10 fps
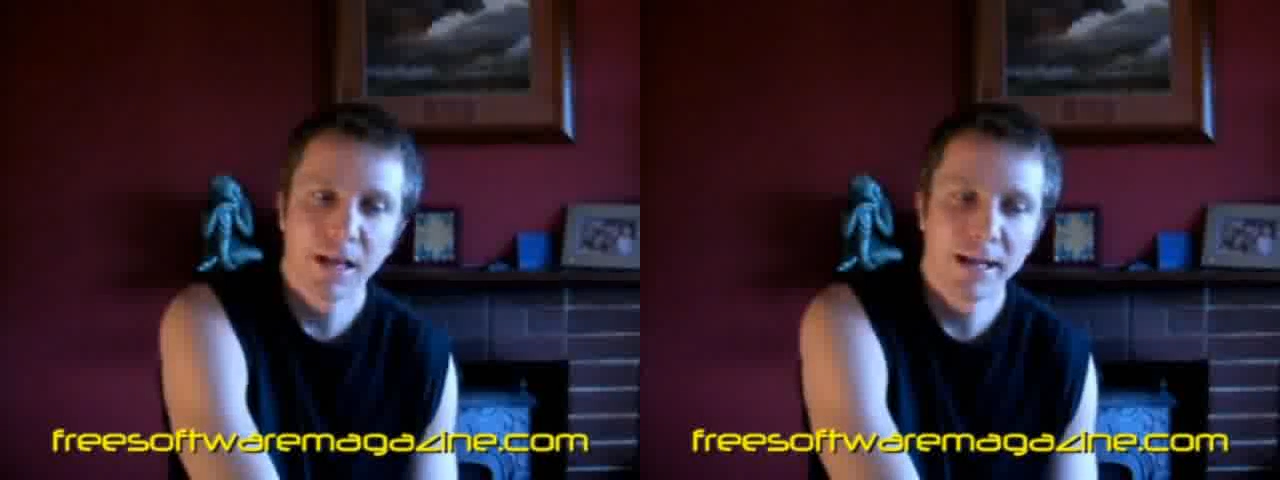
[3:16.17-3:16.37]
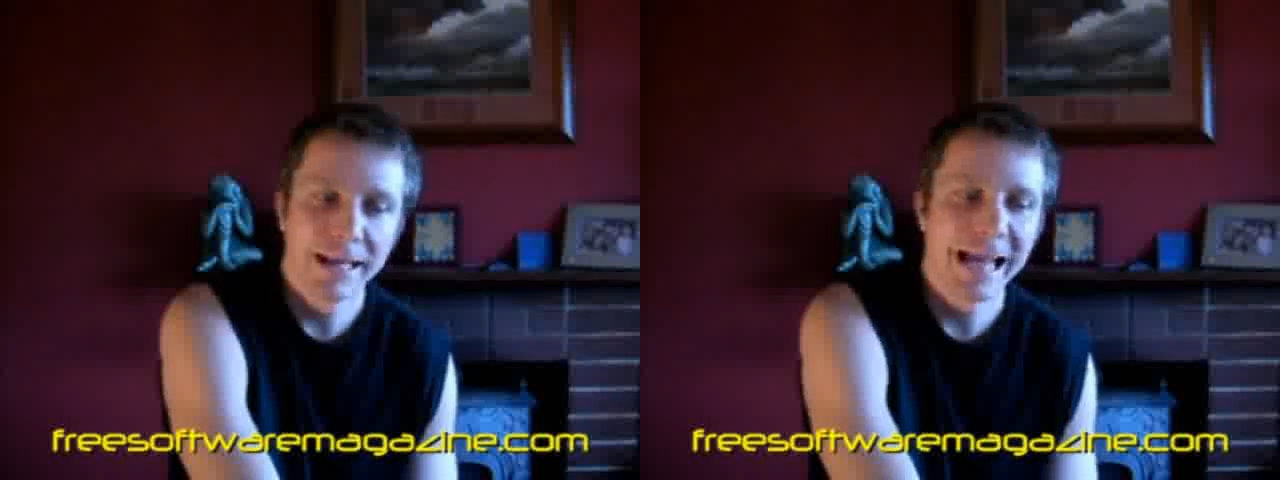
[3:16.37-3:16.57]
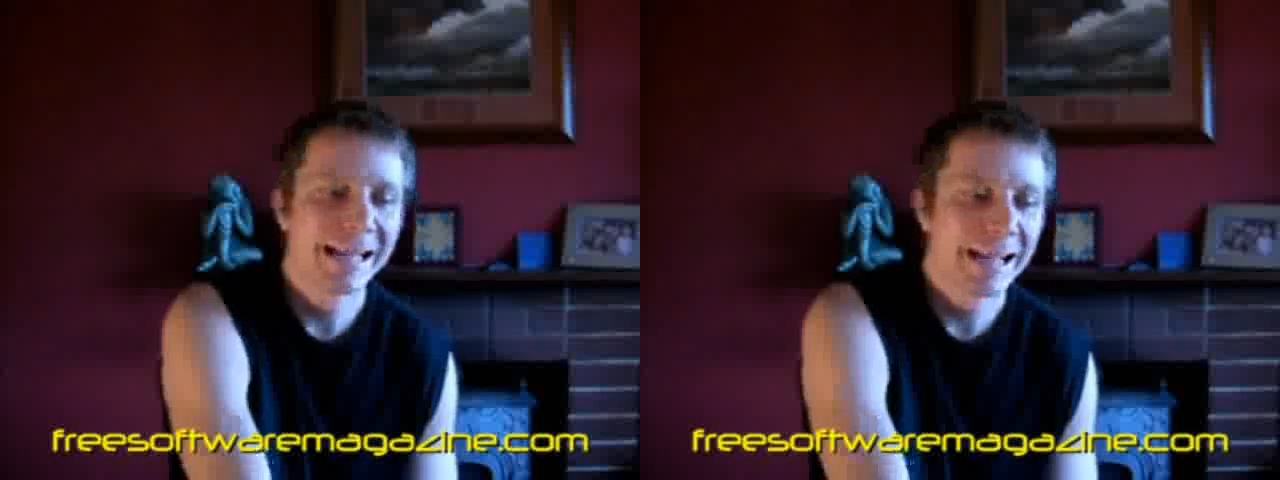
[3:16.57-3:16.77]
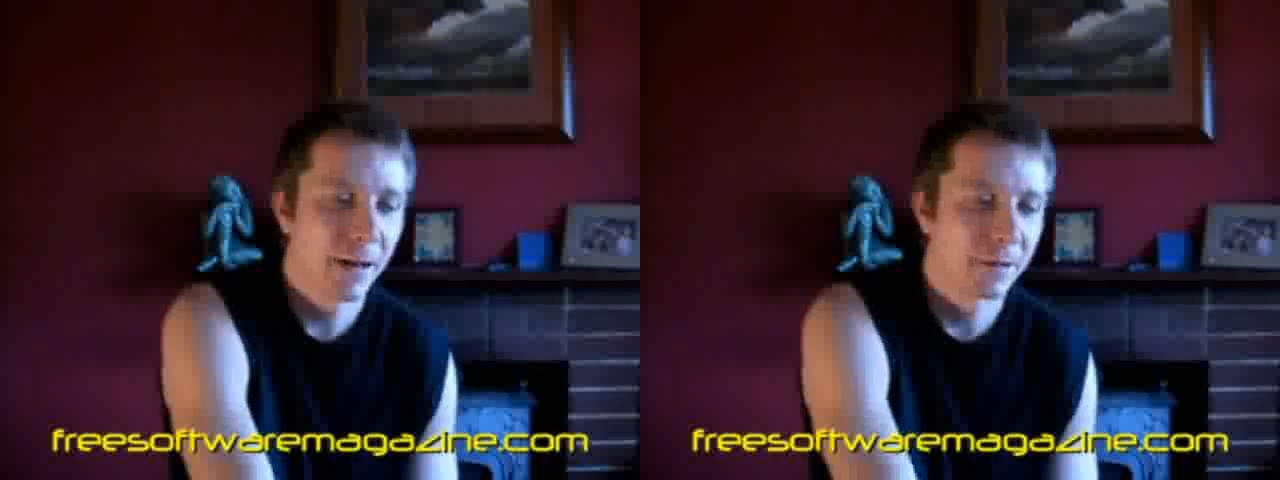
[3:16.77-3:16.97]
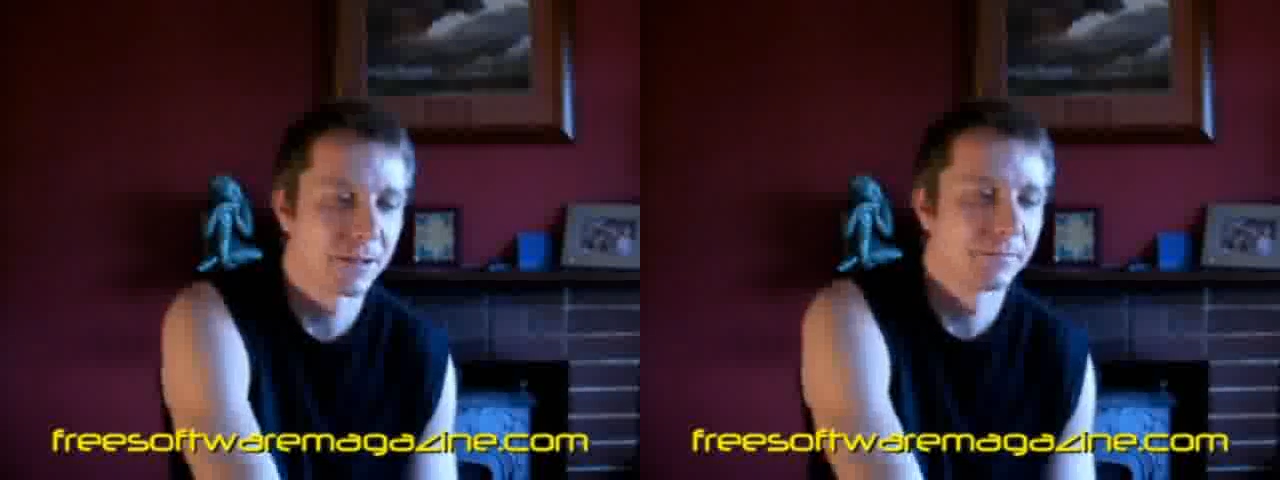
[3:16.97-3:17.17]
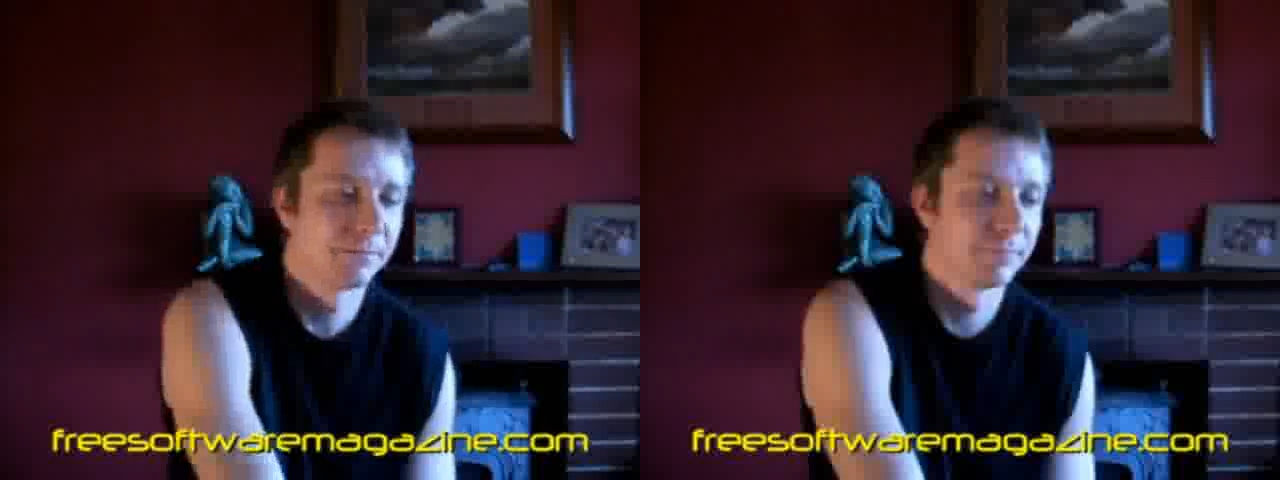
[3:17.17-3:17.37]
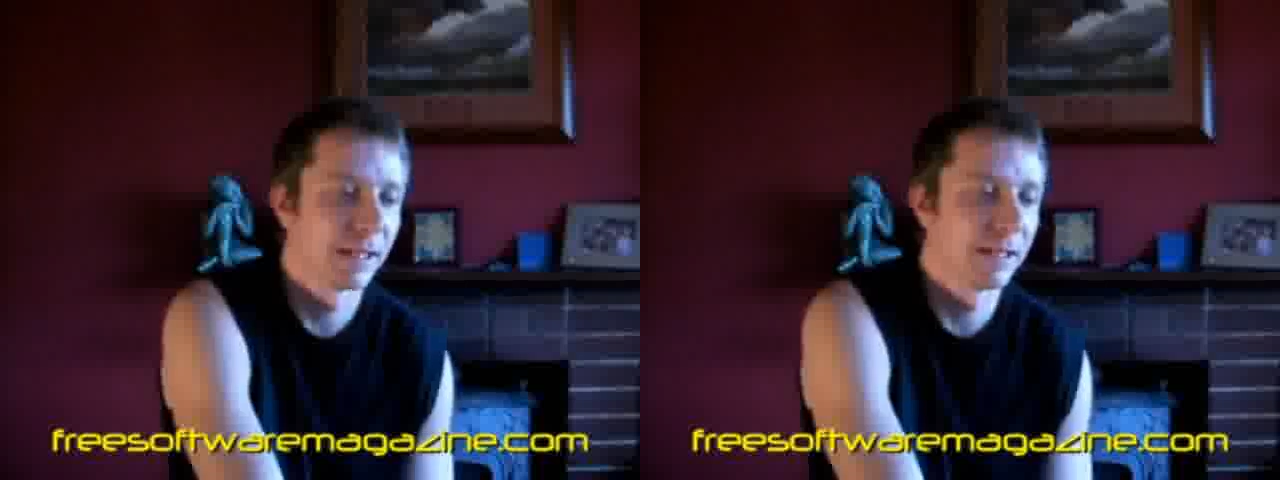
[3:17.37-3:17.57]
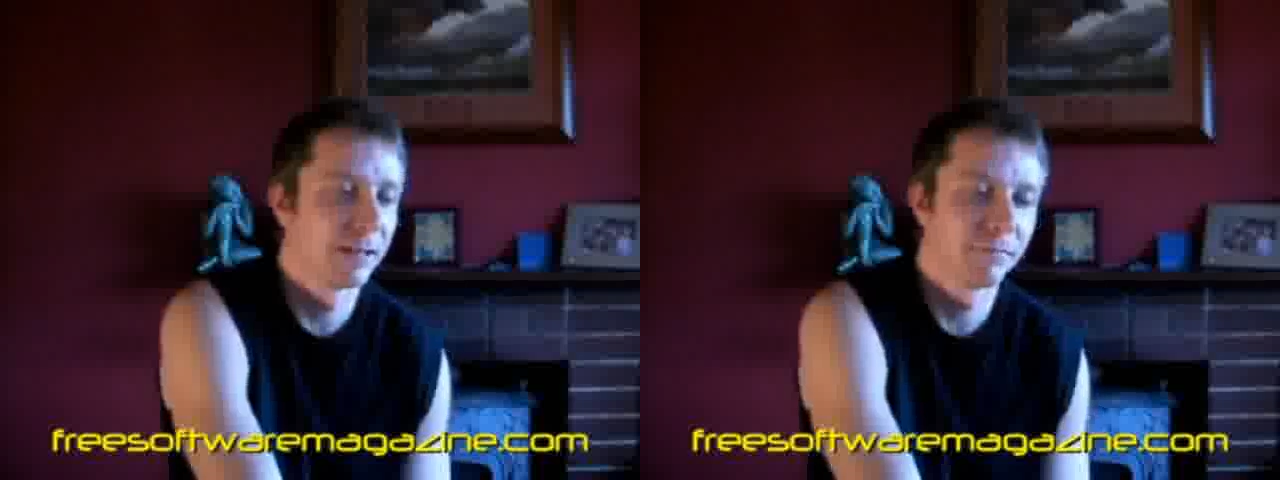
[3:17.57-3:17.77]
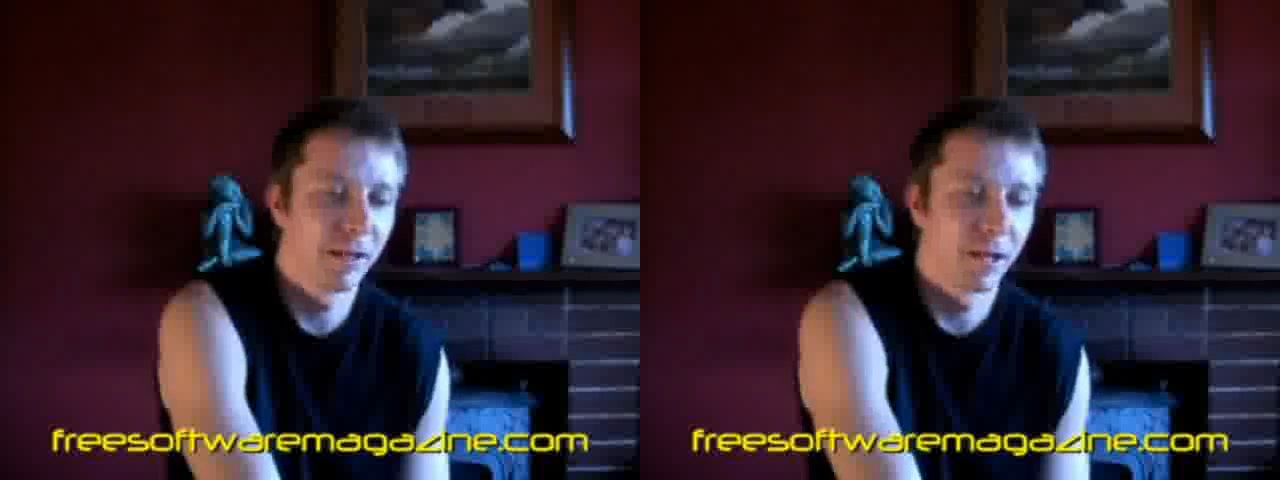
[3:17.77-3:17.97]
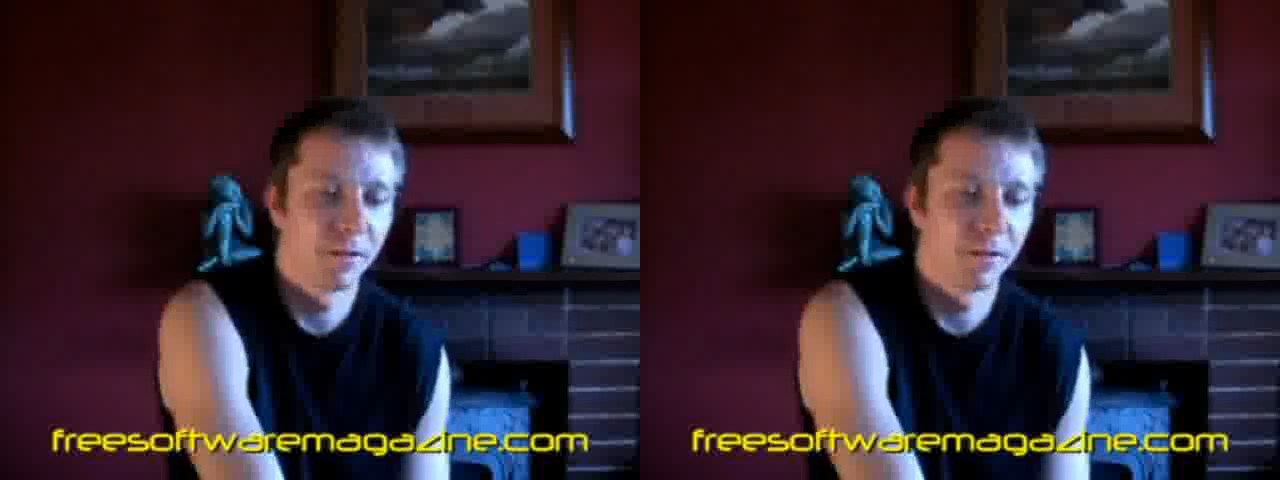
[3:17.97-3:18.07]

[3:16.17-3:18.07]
I hang out in